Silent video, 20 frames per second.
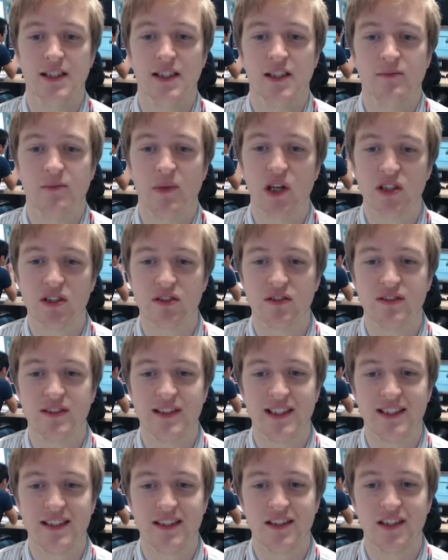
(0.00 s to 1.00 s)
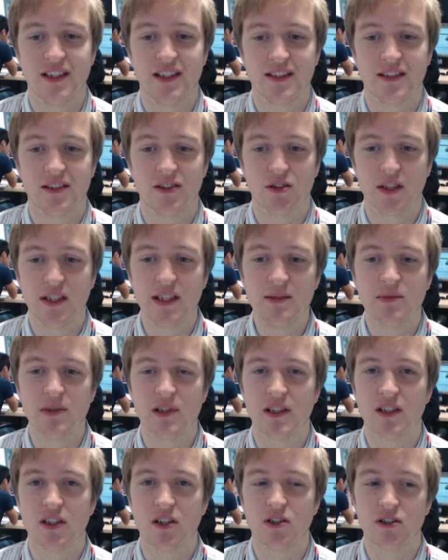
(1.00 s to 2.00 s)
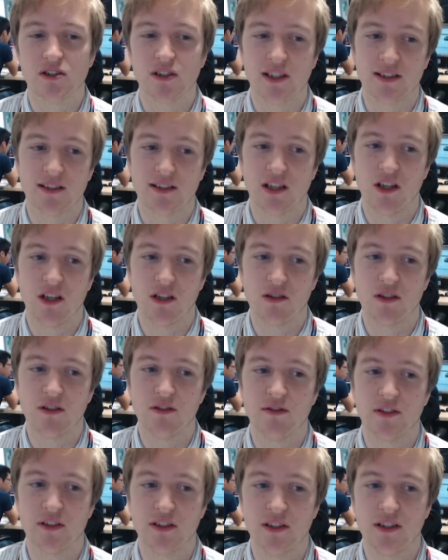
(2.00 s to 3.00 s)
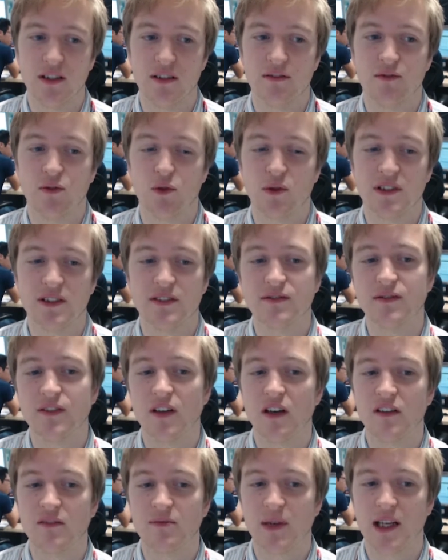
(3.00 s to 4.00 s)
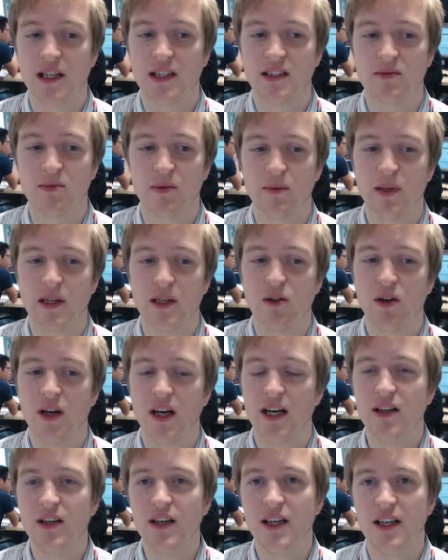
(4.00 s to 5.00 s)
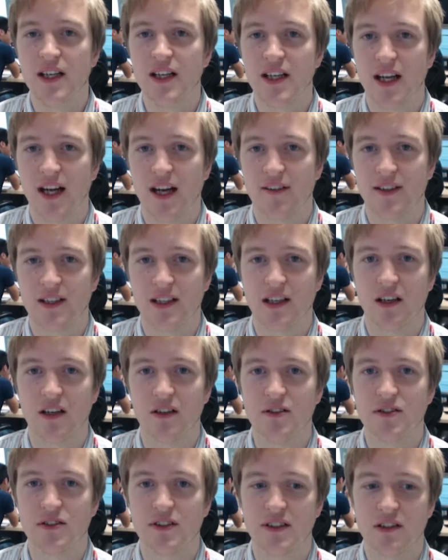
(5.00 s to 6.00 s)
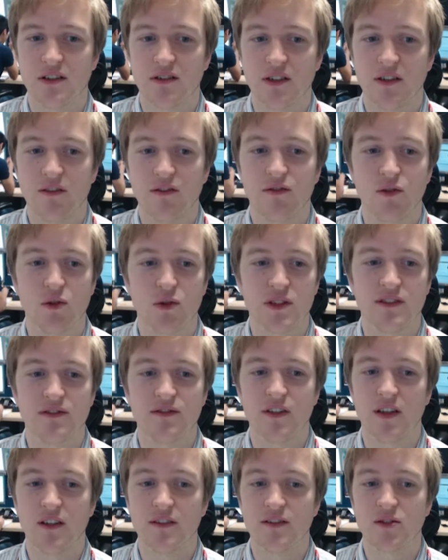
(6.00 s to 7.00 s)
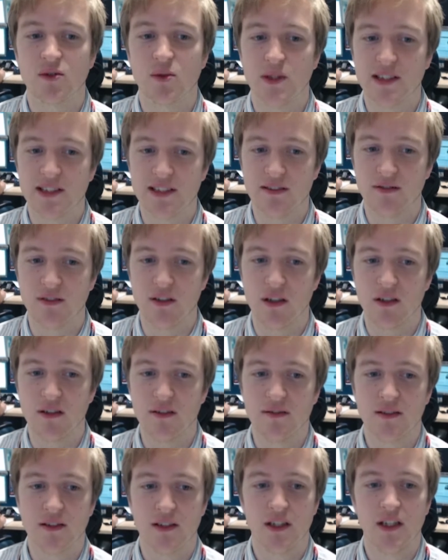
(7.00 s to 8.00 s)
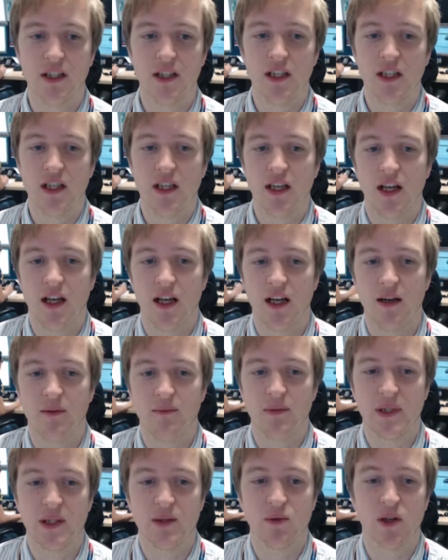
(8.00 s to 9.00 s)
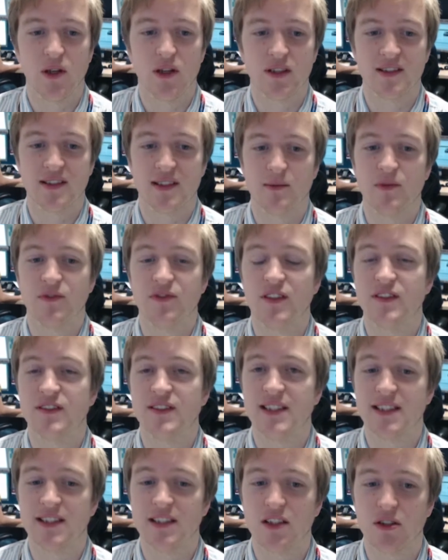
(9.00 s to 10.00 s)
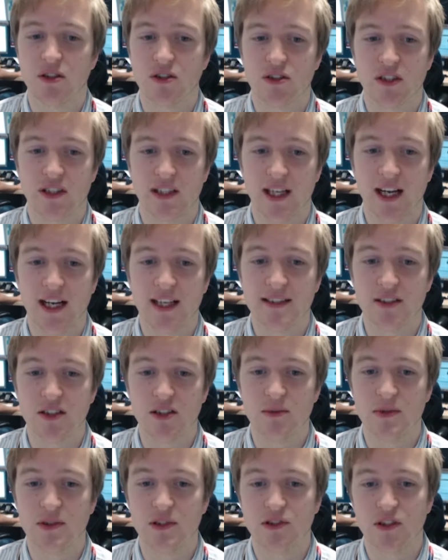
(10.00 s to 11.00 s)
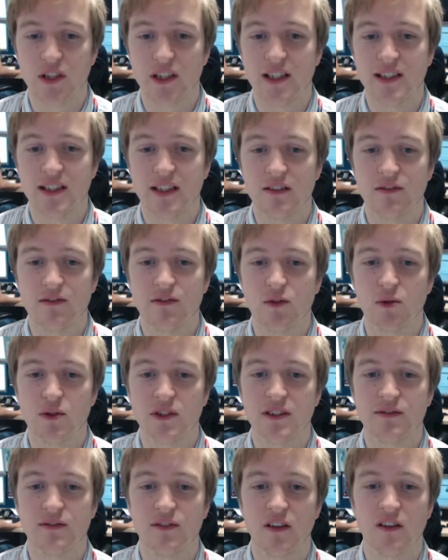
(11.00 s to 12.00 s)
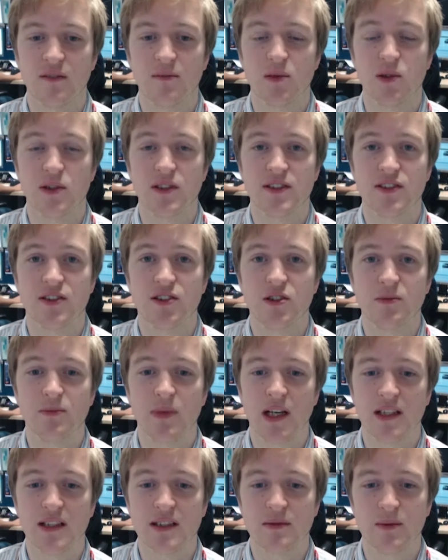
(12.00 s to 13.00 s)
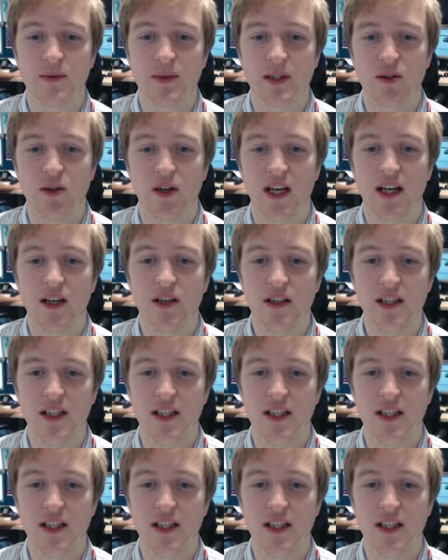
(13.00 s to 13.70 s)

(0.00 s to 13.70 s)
March 15 is yet to trade, but the contracts are offered at £45 per megawatt hour, having closed at around 45.25. Meanwhile, the summer 15 contract has opened trading at £45.2 per megawatt hour.